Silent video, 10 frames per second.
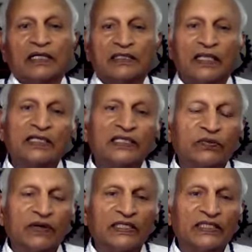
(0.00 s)
That is
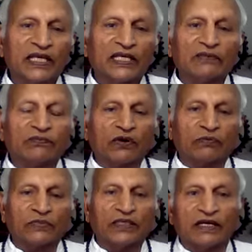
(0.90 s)
why I say
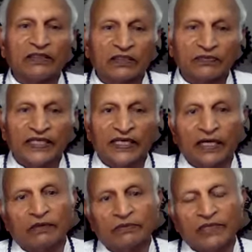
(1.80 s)
from dirt we
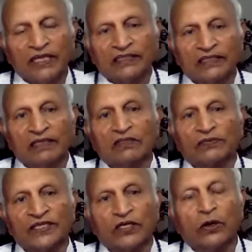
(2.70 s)
come and dirt
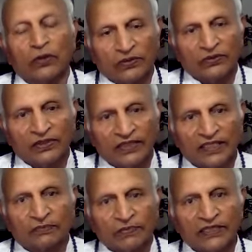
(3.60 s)
we go.
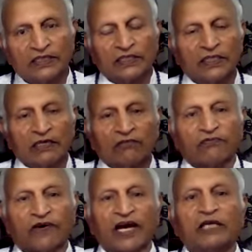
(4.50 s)
That means
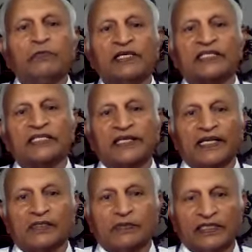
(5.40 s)
five basic
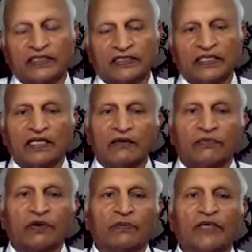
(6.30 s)
elements
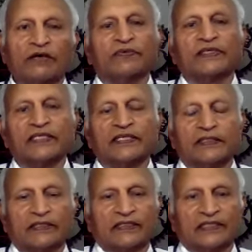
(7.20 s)
from everything
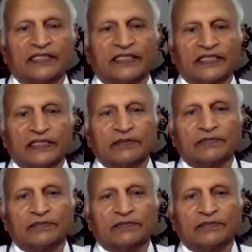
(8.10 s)
is created.